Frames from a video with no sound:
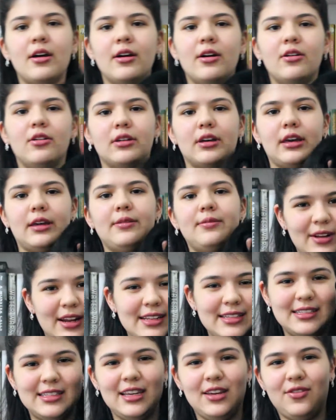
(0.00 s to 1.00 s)
Okay,
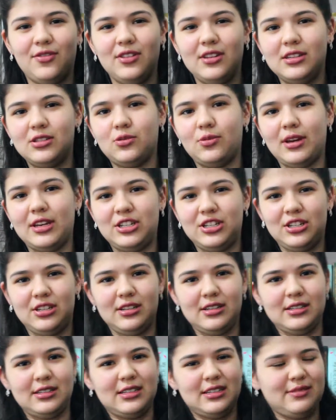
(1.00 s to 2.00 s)
let's see if this way she
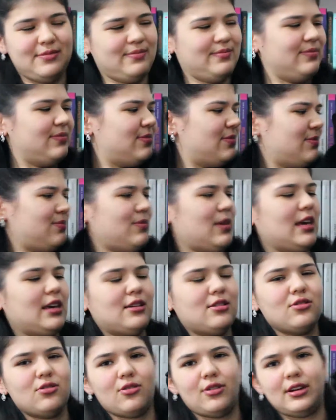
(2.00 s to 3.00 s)
doesn't
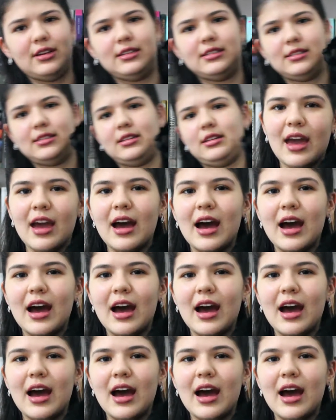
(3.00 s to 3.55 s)
make noise.